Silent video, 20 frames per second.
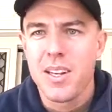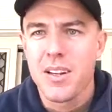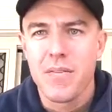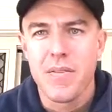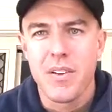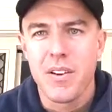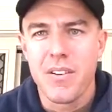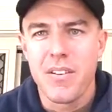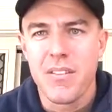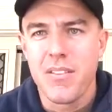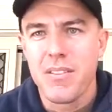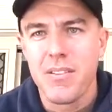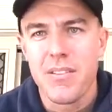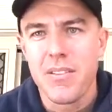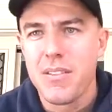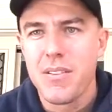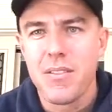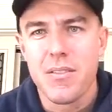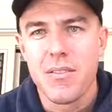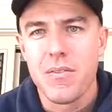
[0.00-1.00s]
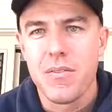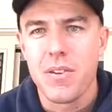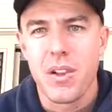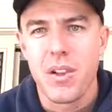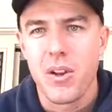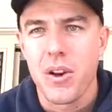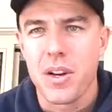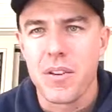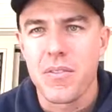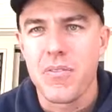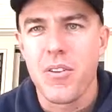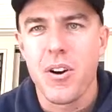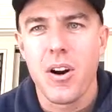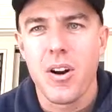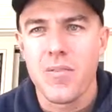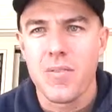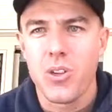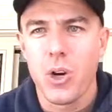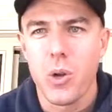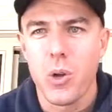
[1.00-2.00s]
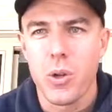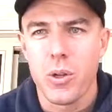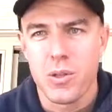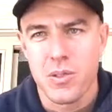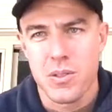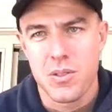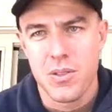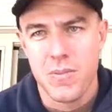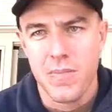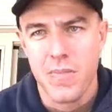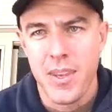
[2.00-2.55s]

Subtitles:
for like $5.